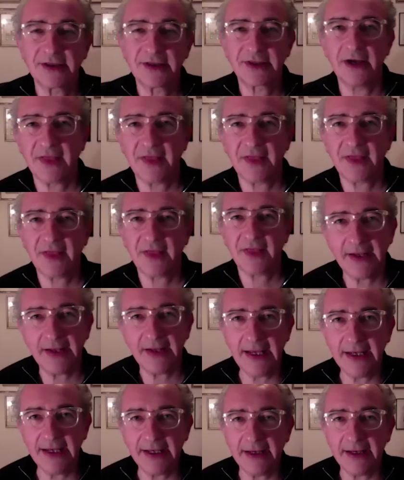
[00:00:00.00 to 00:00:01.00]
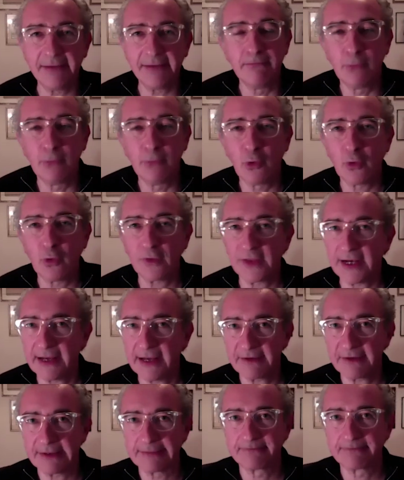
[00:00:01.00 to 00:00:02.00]
knows they uh, they need it more
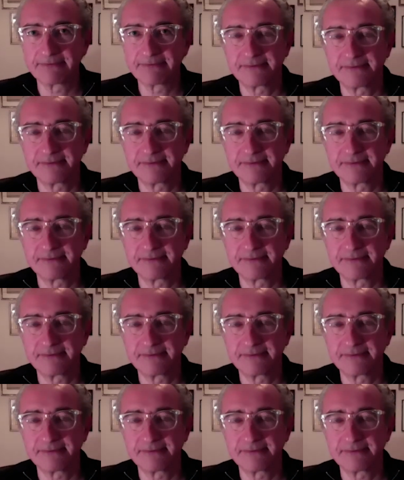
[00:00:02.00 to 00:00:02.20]
than ever.